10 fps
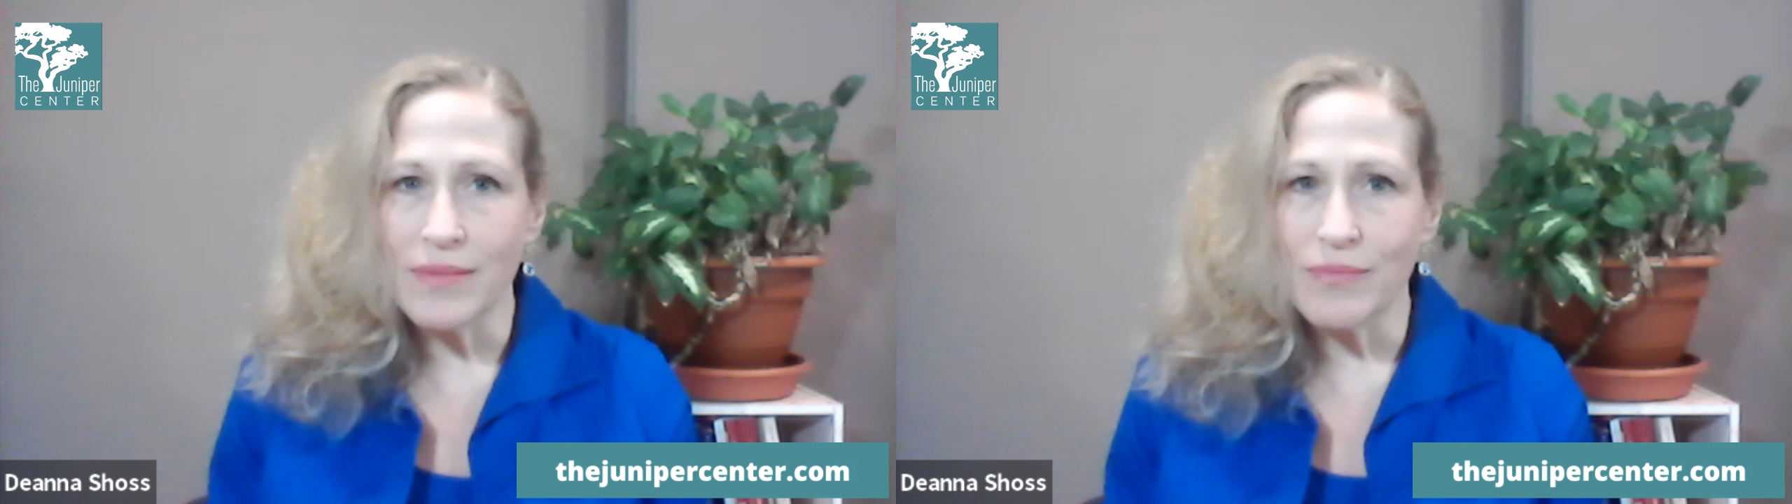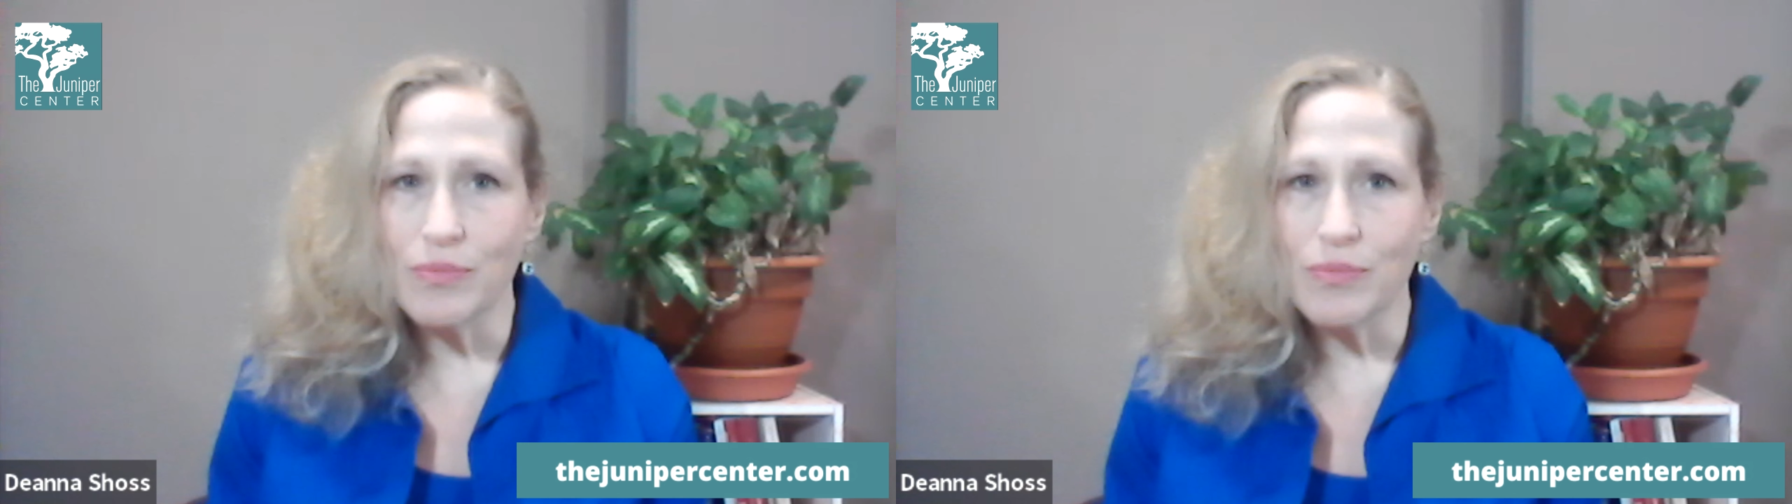
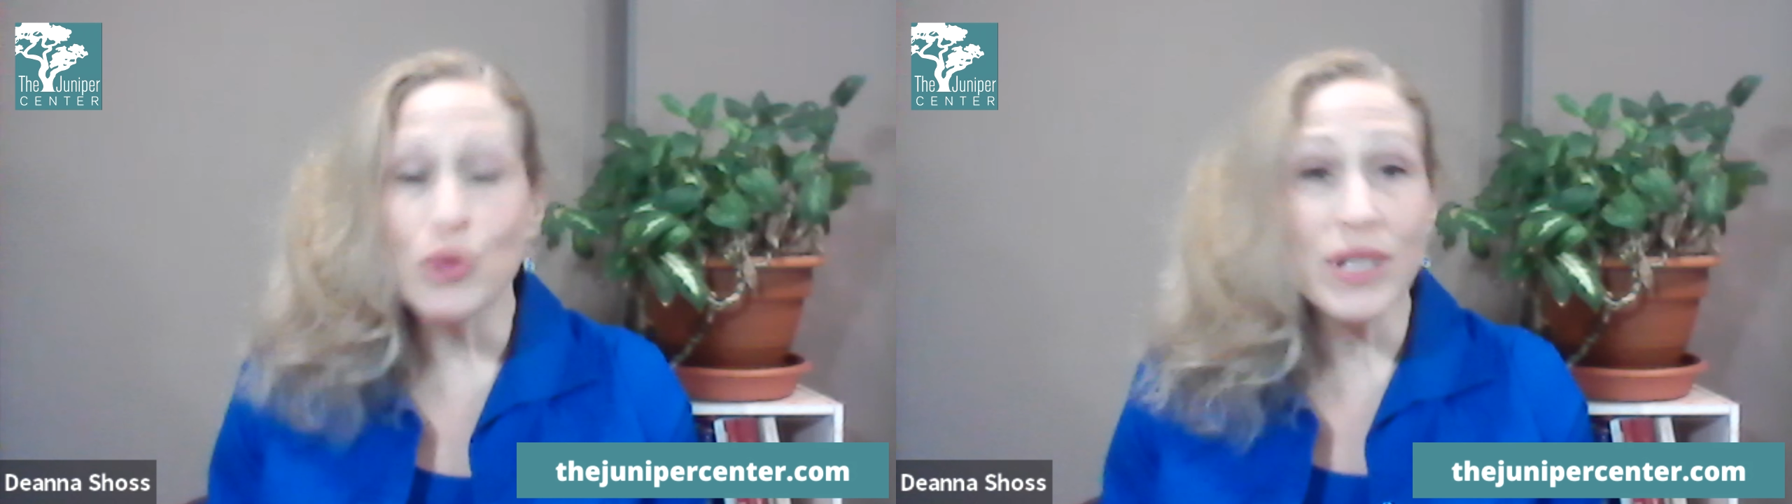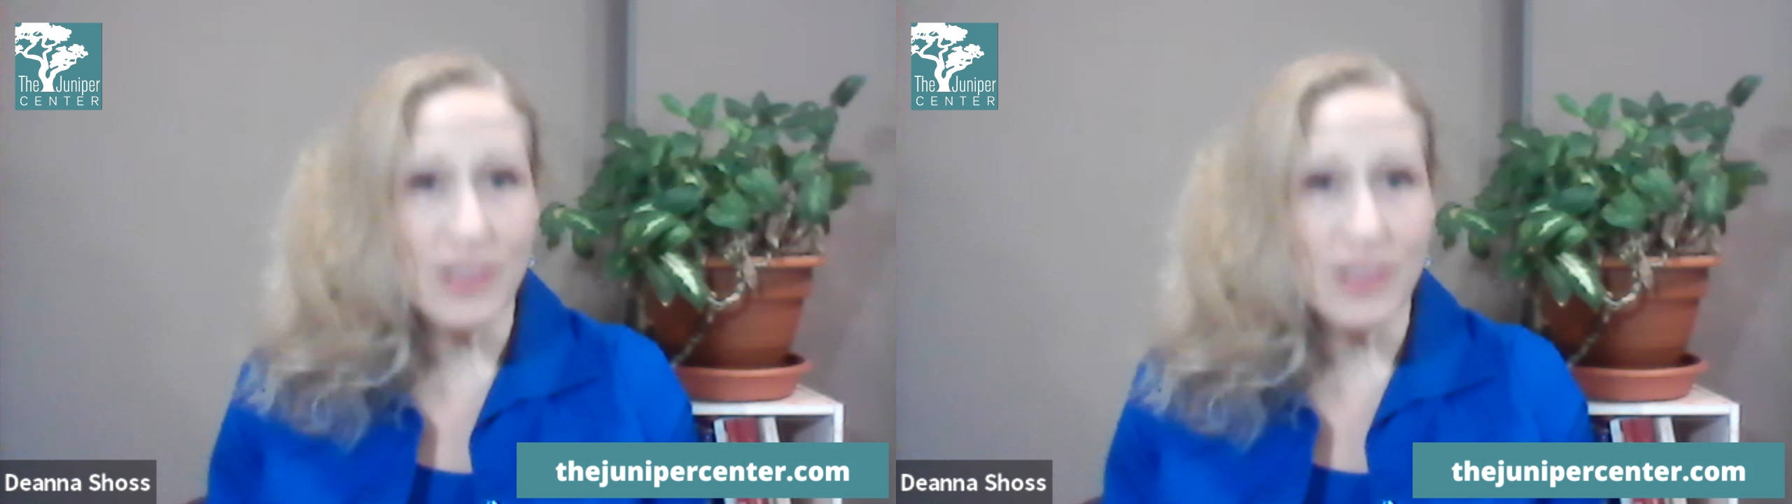
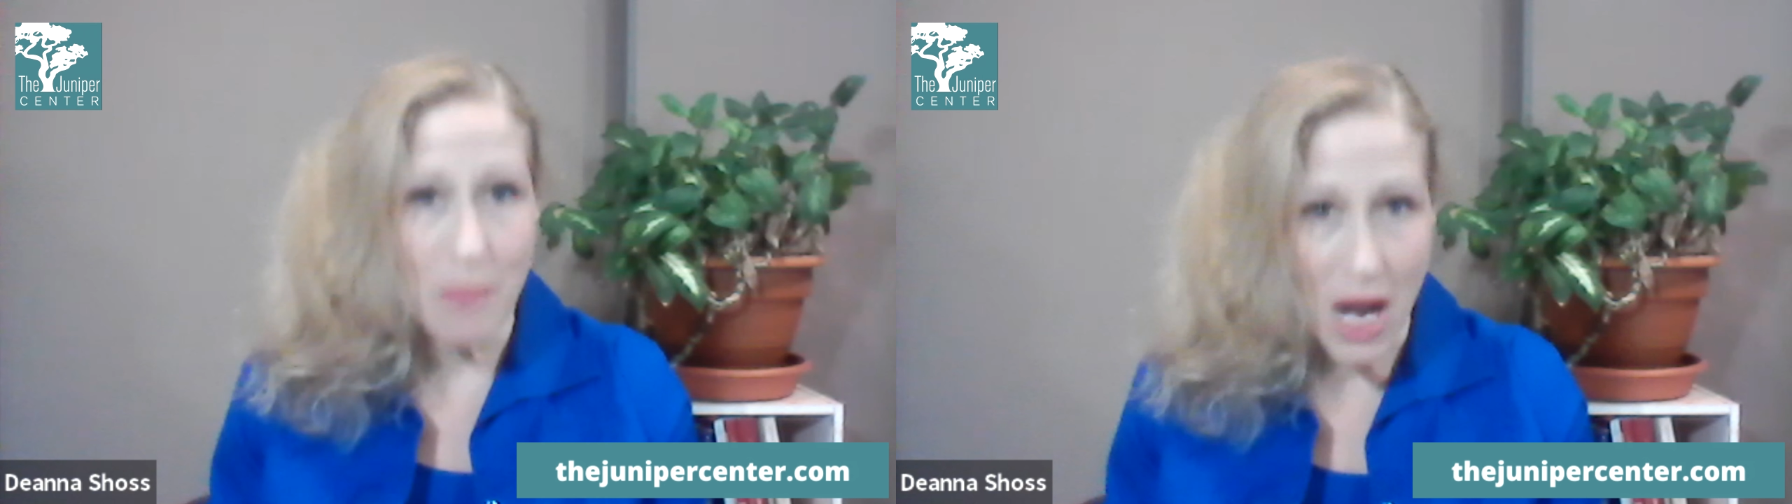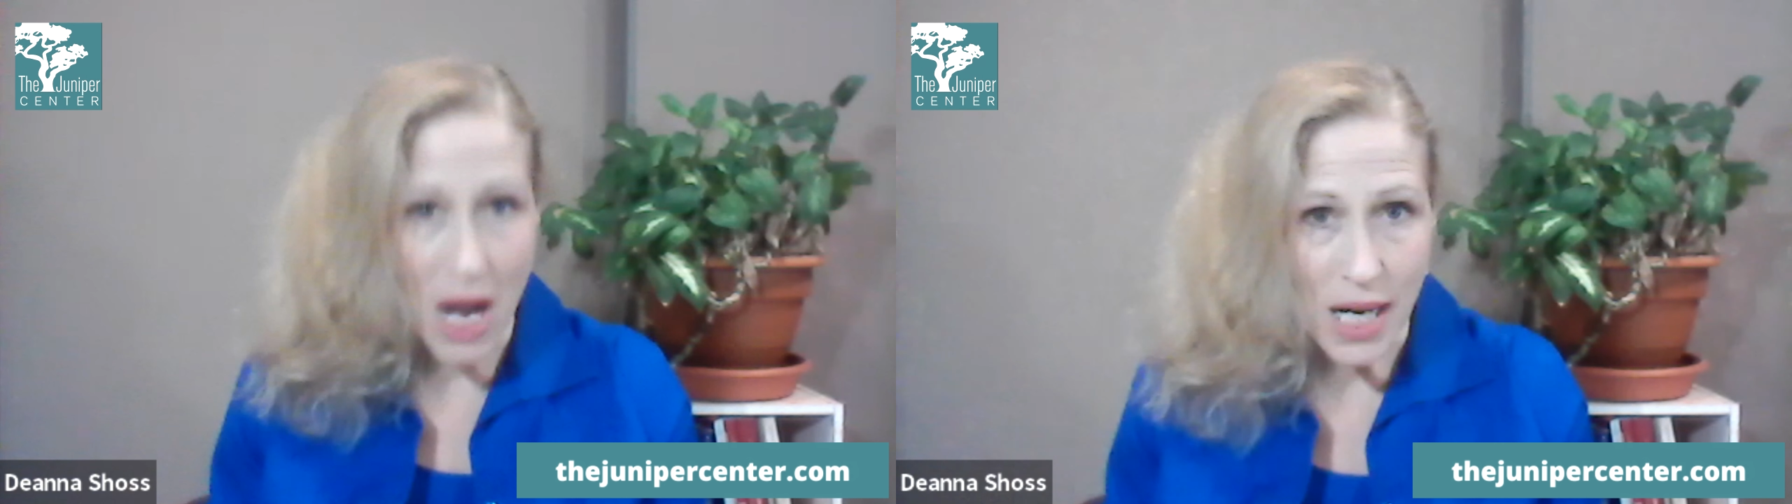Buddhist
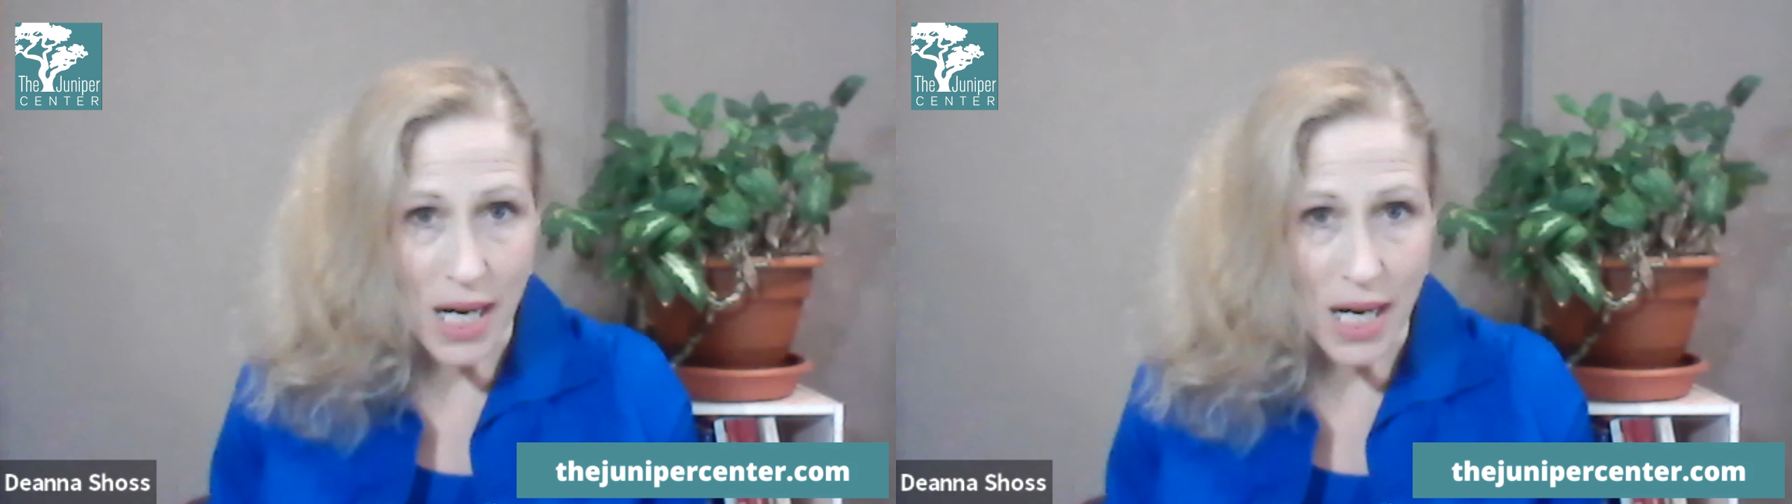monk.